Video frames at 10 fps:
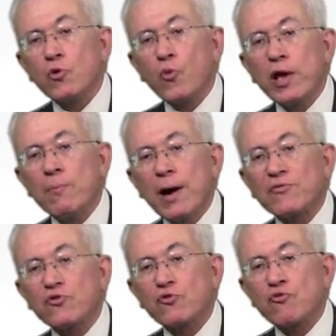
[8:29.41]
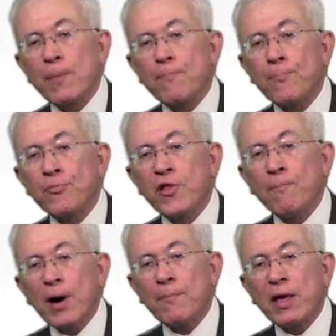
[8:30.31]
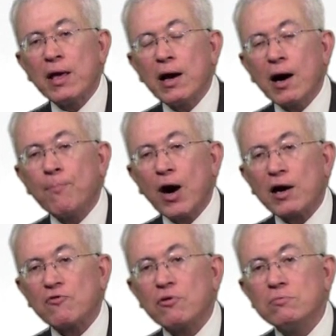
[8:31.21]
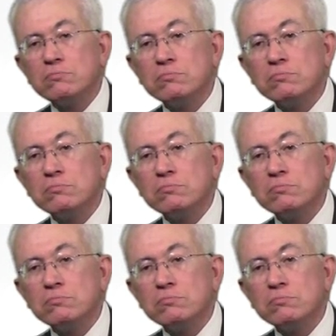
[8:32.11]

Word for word: we must rip the mummy apart.